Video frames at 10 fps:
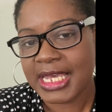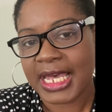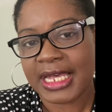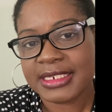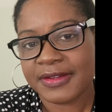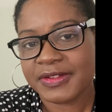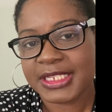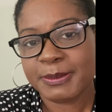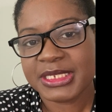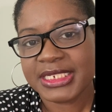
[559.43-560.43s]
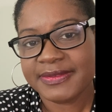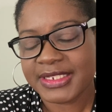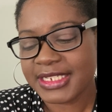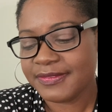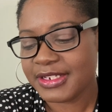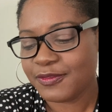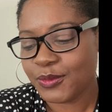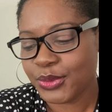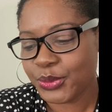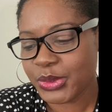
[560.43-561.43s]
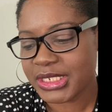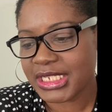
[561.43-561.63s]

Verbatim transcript: I definitely believe in giving it forward.